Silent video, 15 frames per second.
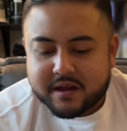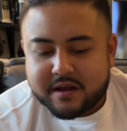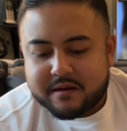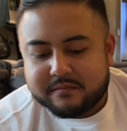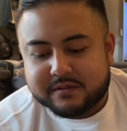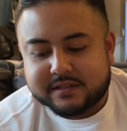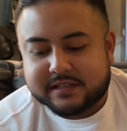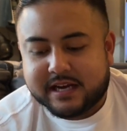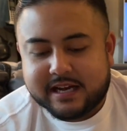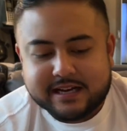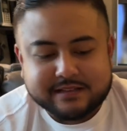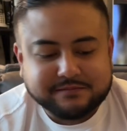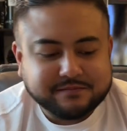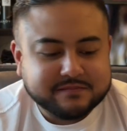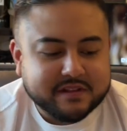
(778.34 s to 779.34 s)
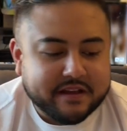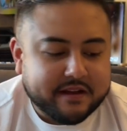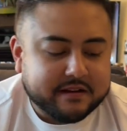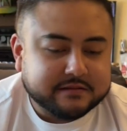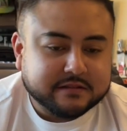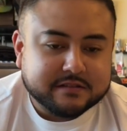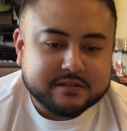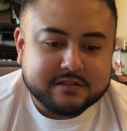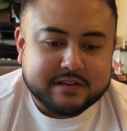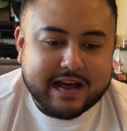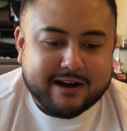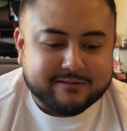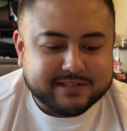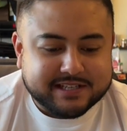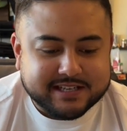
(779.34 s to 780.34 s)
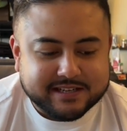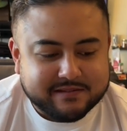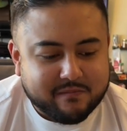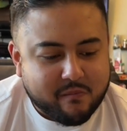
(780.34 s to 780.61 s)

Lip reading: But yeah, so that was it.